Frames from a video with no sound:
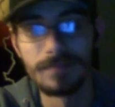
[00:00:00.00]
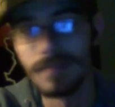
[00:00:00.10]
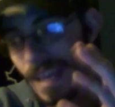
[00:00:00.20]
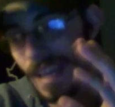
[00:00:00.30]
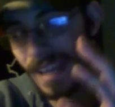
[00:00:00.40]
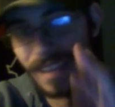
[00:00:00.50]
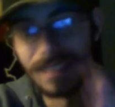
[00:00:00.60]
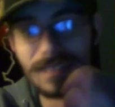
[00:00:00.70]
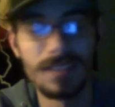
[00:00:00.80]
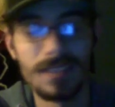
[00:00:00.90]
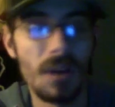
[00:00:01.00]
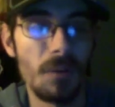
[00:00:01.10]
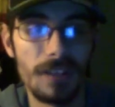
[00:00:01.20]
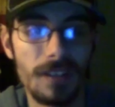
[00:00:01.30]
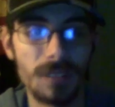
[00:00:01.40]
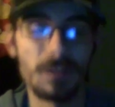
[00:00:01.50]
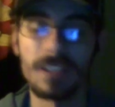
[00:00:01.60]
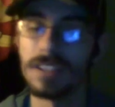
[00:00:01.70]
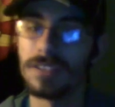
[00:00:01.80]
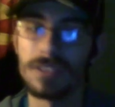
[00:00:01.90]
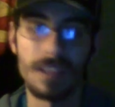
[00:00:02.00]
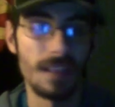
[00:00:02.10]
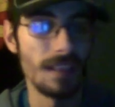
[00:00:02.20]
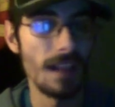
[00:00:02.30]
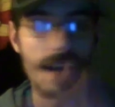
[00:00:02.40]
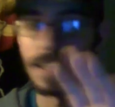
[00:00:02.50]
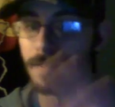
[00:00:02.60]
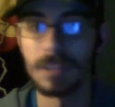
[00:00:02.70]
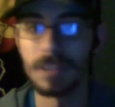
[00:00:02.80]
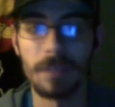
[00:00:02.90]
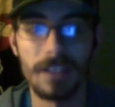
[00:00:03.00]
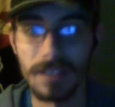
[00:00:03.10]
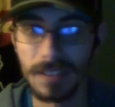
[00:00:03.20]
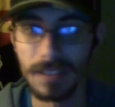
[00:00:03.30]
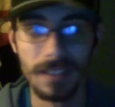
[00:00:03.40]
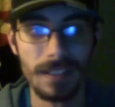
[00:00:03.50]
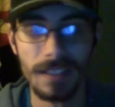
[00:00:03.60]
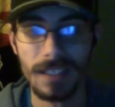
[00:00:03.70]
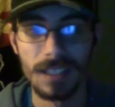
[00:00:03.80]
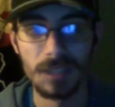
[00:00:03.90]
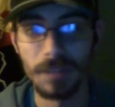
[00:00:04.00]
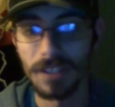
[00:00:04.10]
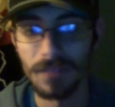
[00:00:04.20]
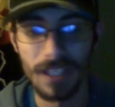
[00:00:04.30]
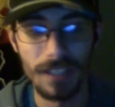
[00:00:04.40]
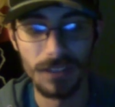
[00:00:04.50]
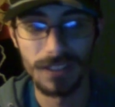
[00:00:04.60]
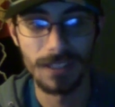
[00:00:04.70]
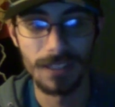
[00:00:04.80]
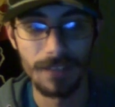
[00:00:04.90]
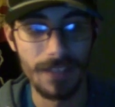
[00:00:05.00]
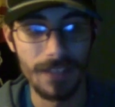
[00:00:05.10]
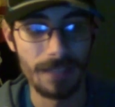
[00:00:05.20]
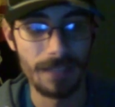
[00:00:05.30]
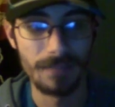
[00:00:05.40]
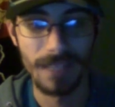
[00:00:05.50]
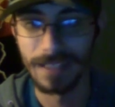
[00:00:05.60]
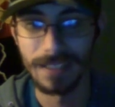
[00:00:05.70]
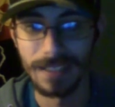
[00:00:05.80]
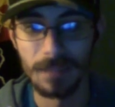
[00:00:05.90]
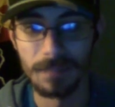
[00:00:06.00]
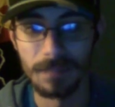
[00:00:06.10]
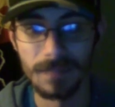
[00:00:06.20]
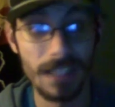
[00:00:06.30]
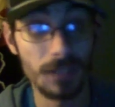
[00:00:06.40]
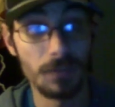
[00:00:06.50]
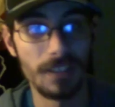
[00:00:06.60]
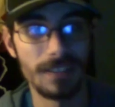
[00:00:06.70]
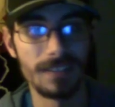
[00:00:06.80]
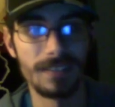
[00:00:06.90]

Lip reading: And no worries, we're gonna do a lot of speaker videos and stuff like that. And that's what